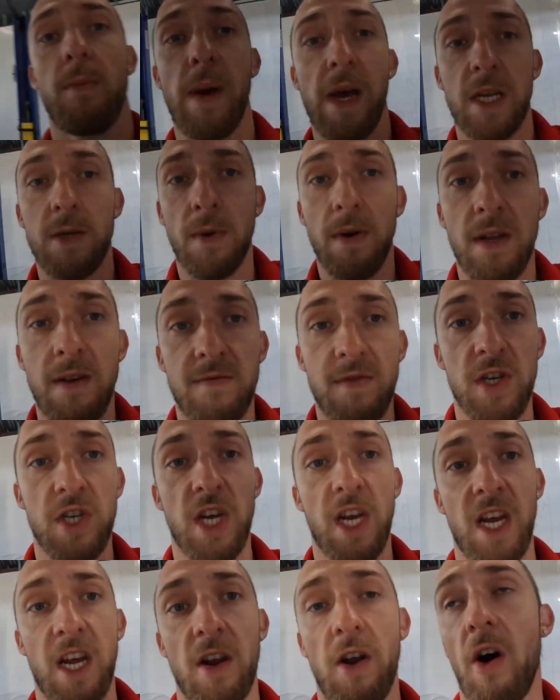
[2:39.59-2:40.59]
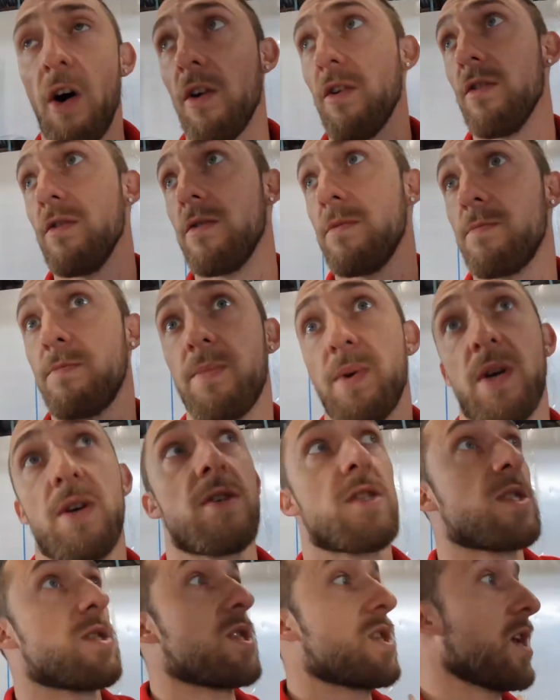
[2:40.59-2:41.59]
may as well leave the sheeting on
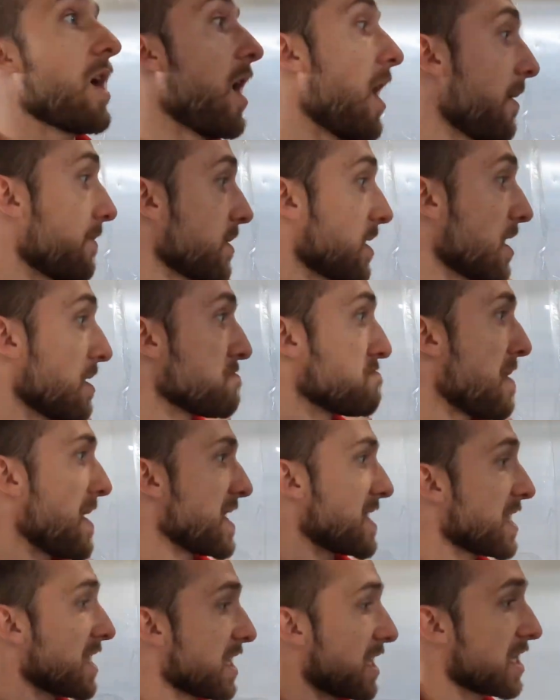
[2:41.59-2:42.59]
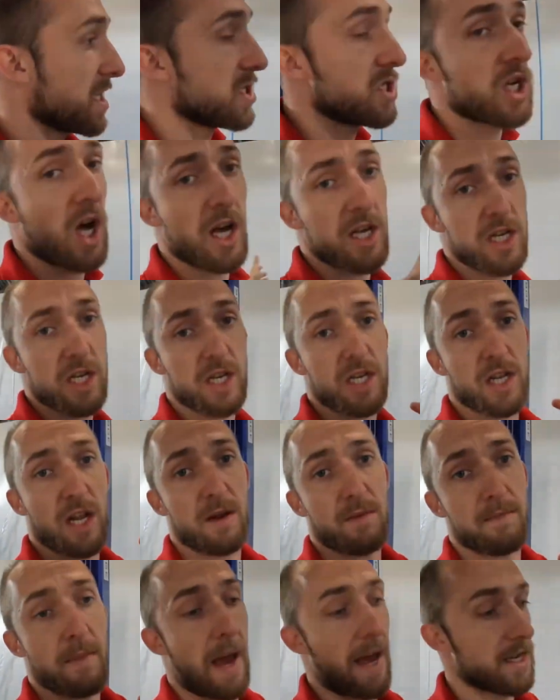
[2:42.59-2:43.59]
because I'm going to make dust
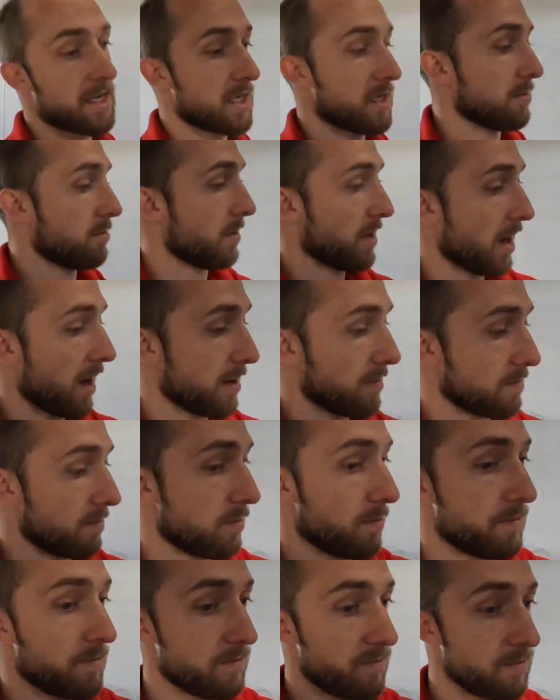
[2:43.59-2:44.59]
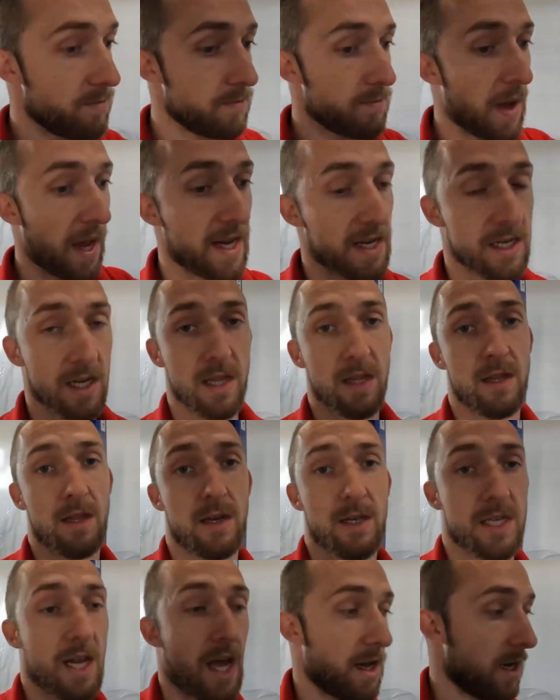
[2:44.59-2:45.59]
and mess when I'm painting
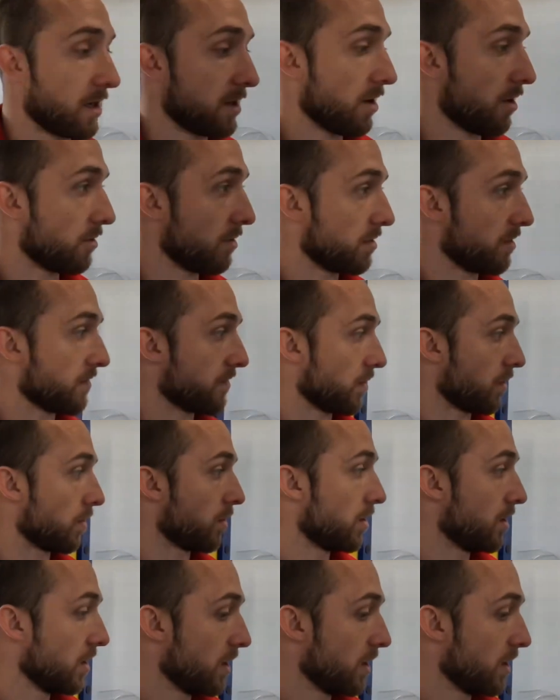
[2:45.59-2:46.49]
the second coat on the floor.